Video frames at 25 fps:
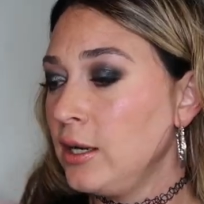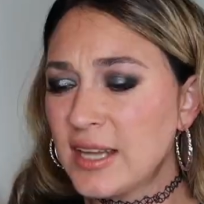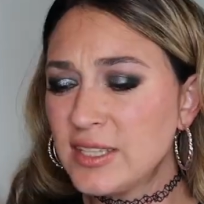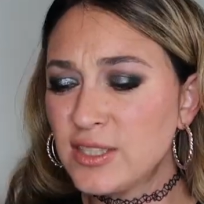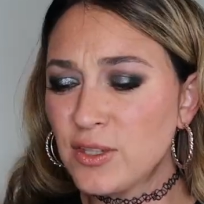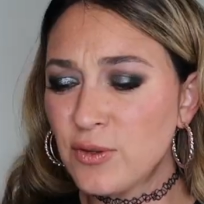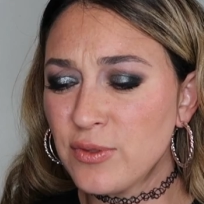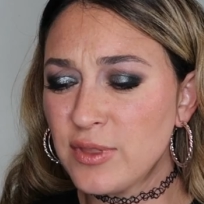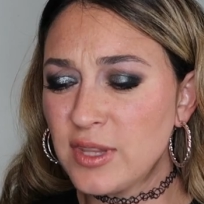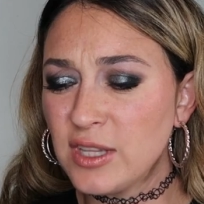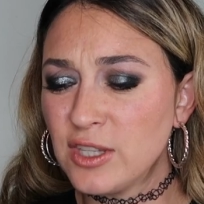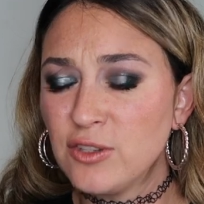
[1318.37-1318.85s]
I
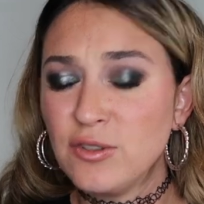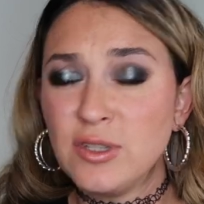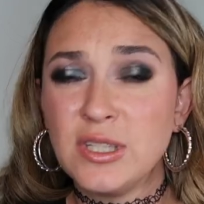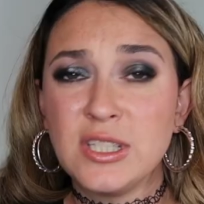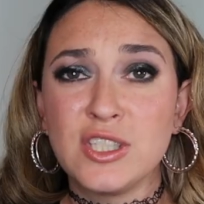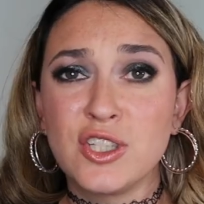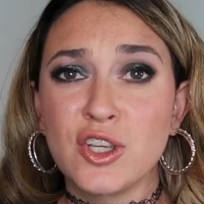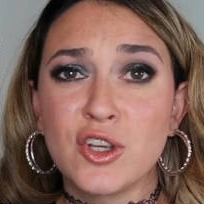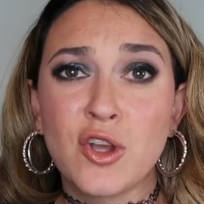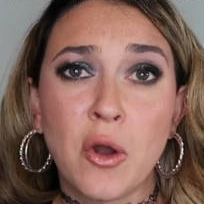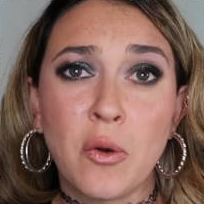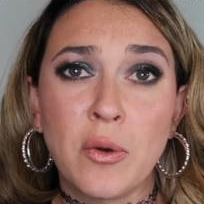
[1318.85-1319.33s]
don't think you need
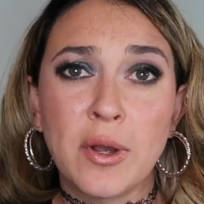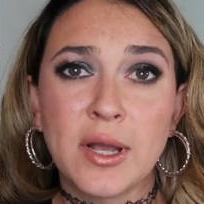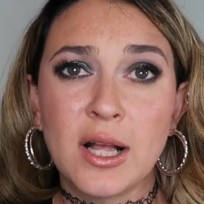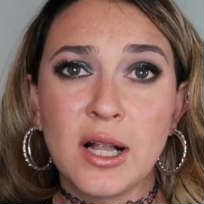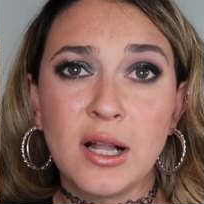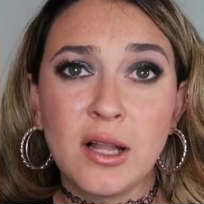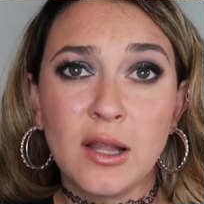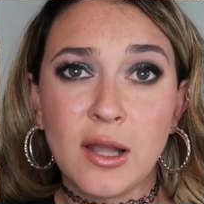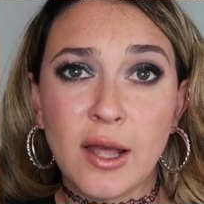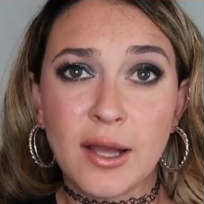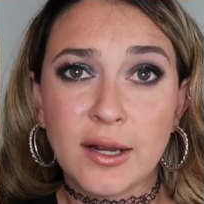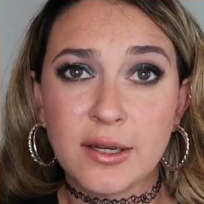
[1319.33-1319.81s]
to go and
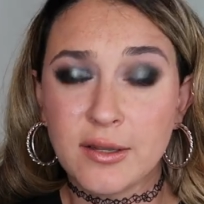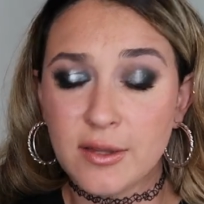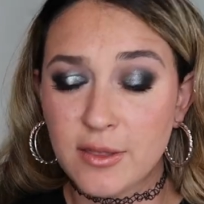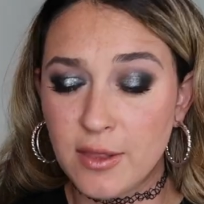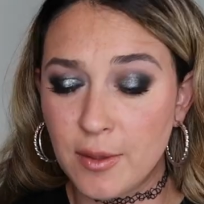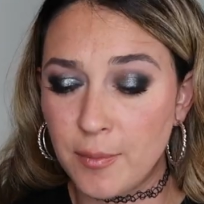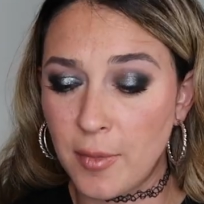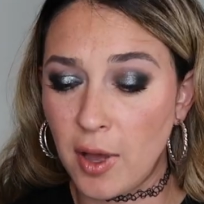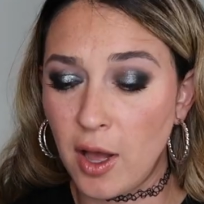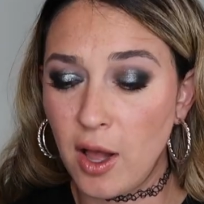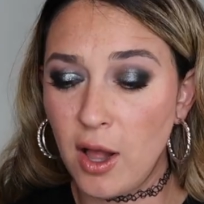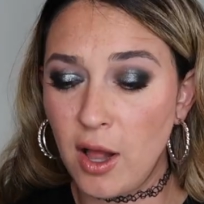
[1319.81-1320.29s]
collect
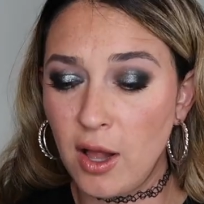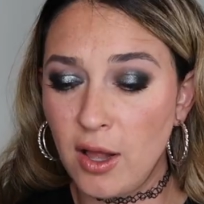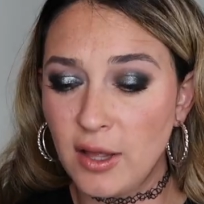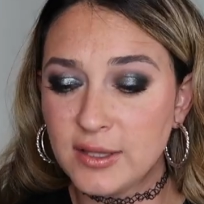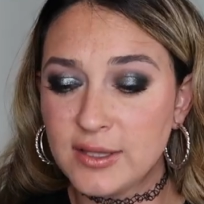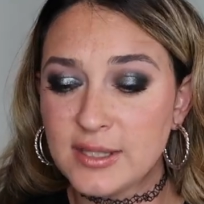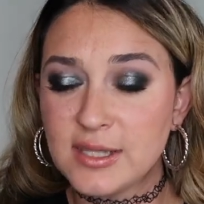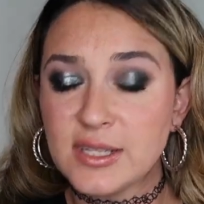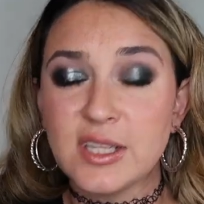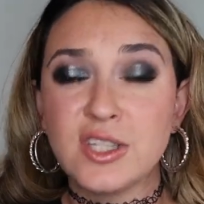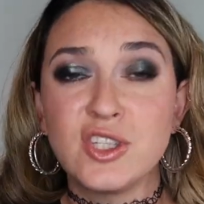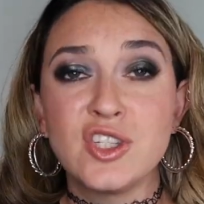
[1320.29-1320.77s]
them all.
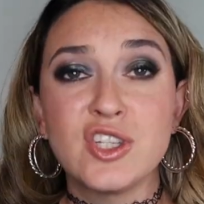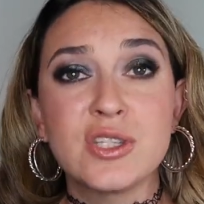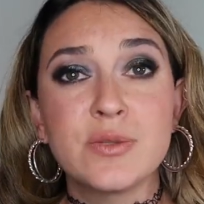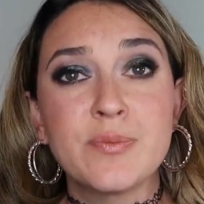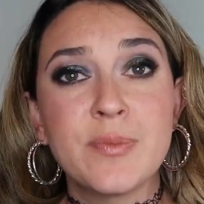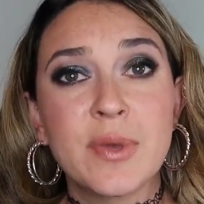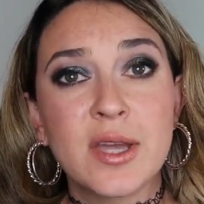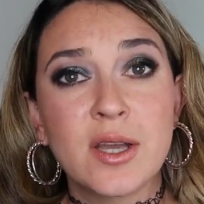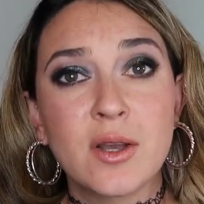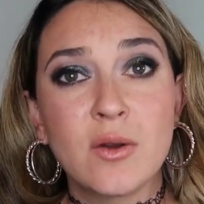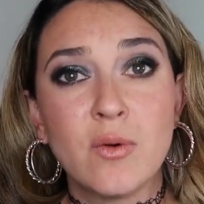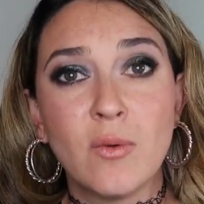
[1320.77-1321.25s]
I'd say just
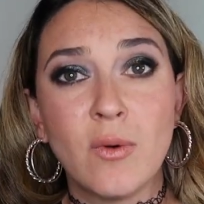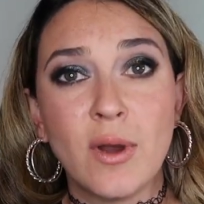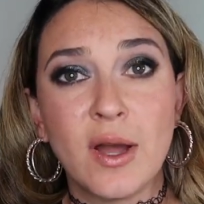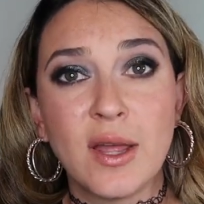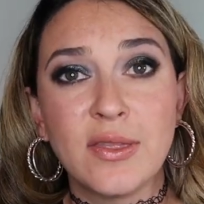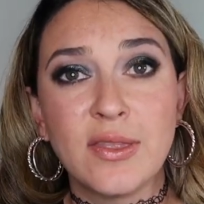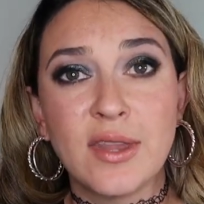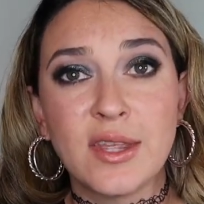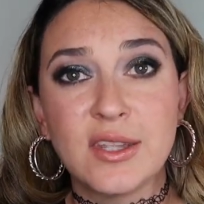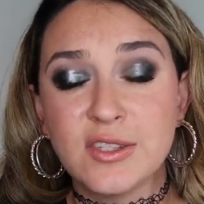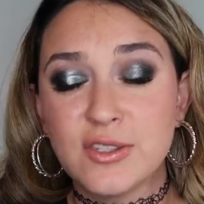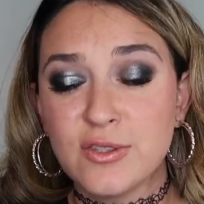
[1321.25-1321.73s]
pick
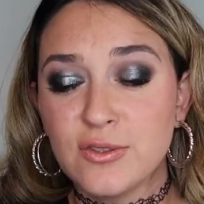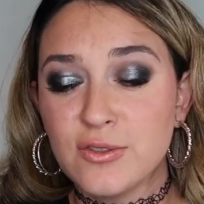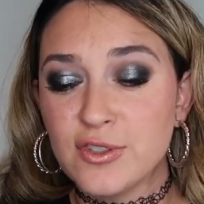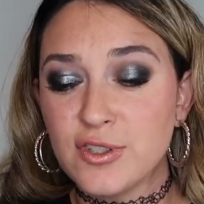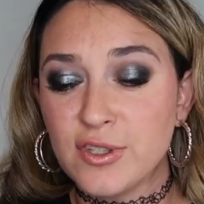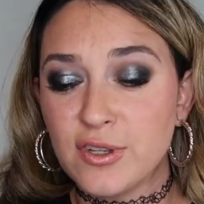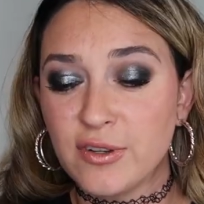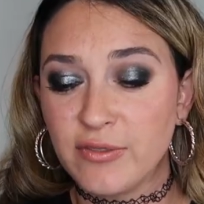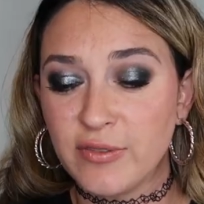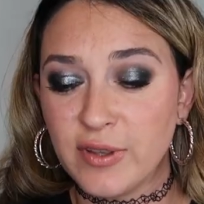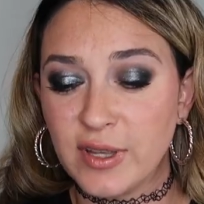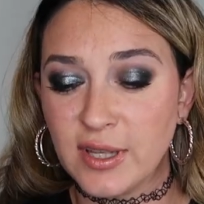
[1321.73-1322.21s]
one that suits
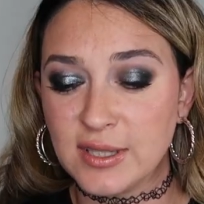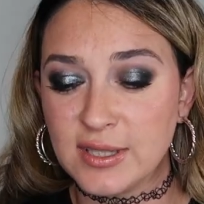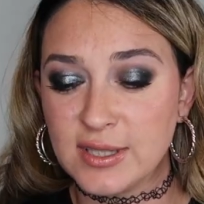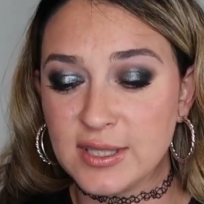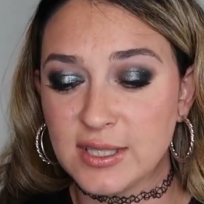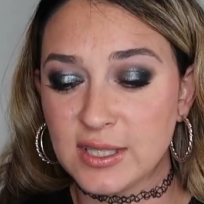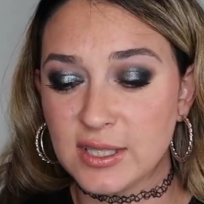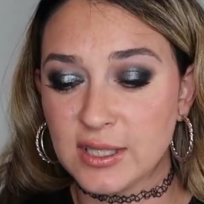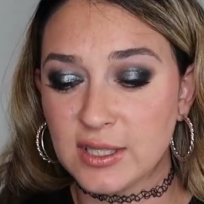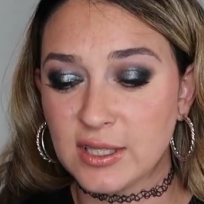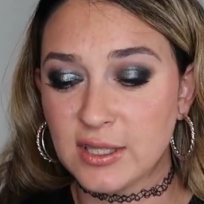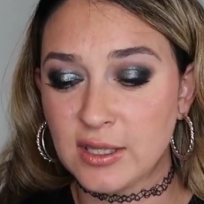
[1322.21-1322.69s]
your
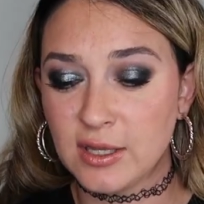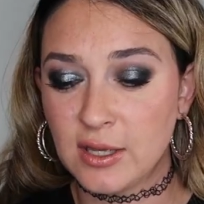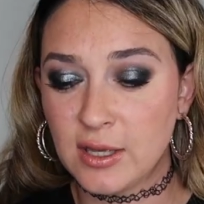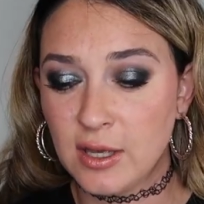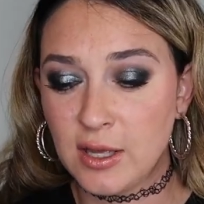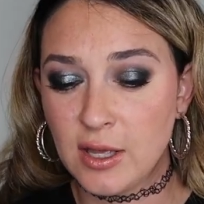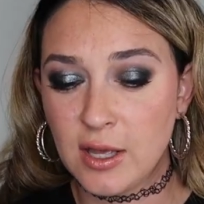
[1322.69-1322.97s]
fancy.